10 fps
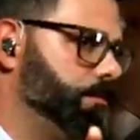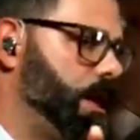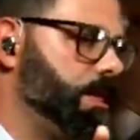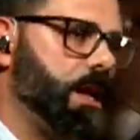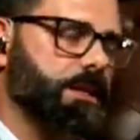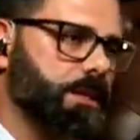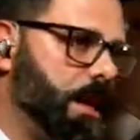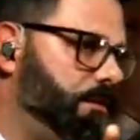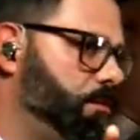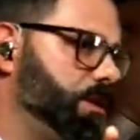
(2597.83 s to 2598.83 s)
And that has
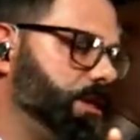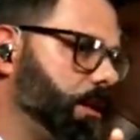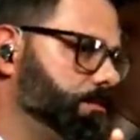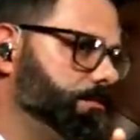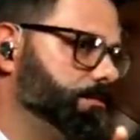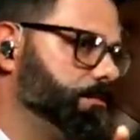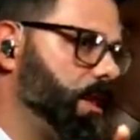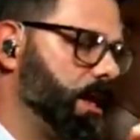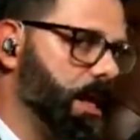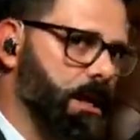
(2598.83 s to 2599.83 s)
never been said.
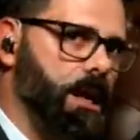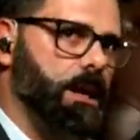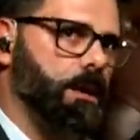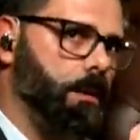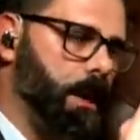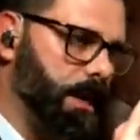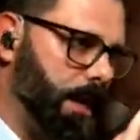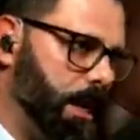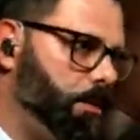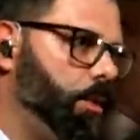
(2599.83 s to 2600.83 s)
Again, not by
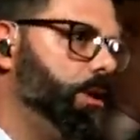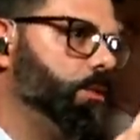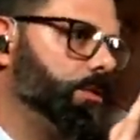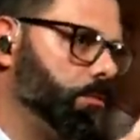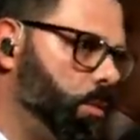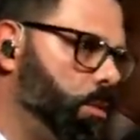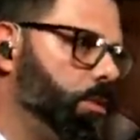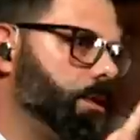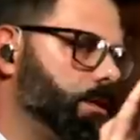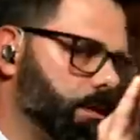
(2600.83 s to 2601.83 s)
anyone with more
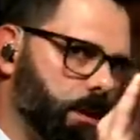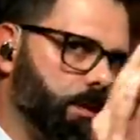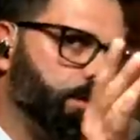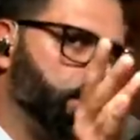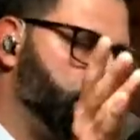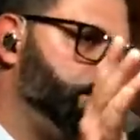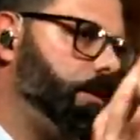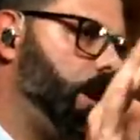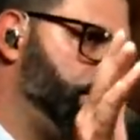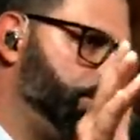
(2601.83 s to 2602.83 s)
than
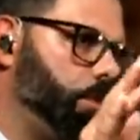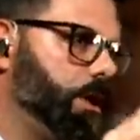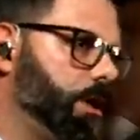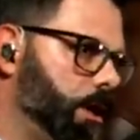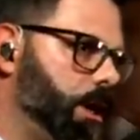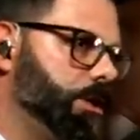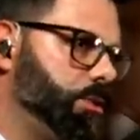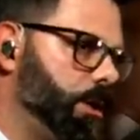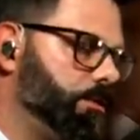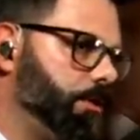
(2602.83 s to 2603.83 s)
35, 40
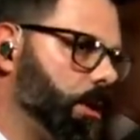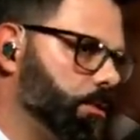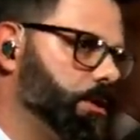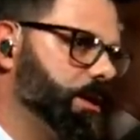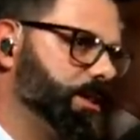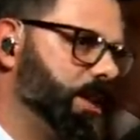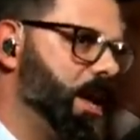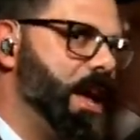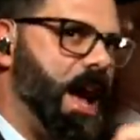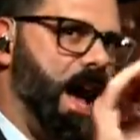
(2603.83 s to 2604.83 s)
Twitter followers.
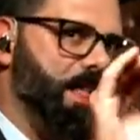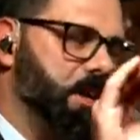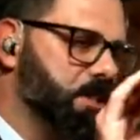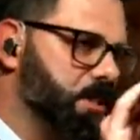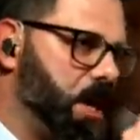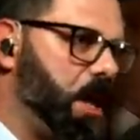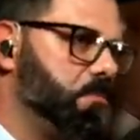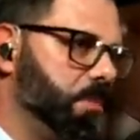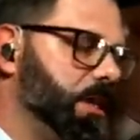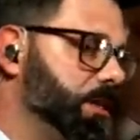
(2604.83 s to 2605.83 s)
That has not
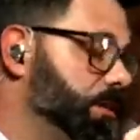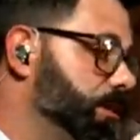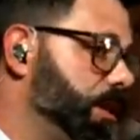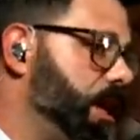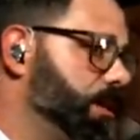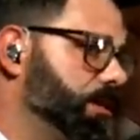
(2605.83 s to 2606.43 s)
been said.